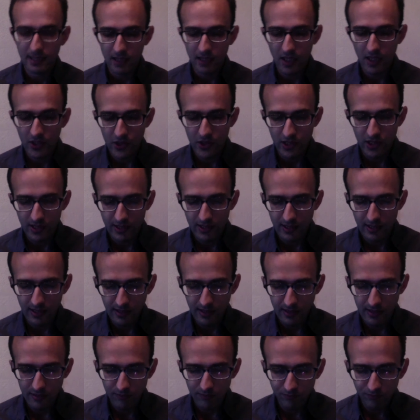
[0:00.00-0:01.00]

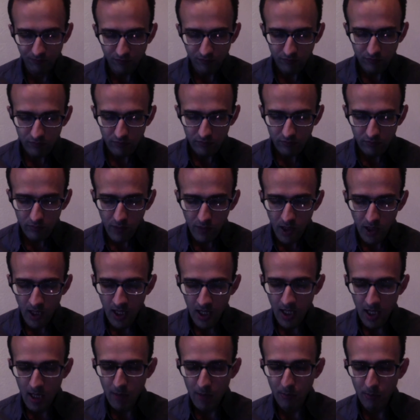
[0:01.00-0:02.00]
consciousness,
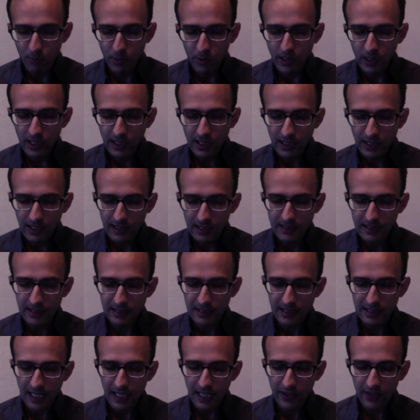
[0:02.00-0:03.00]
bringing the
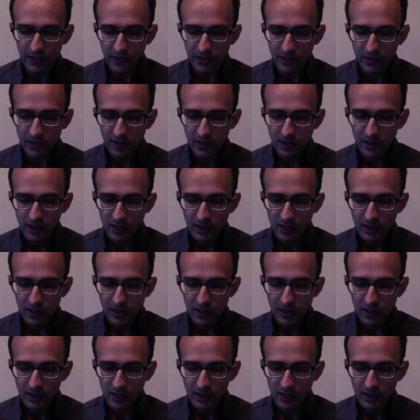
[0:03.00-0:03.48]
latter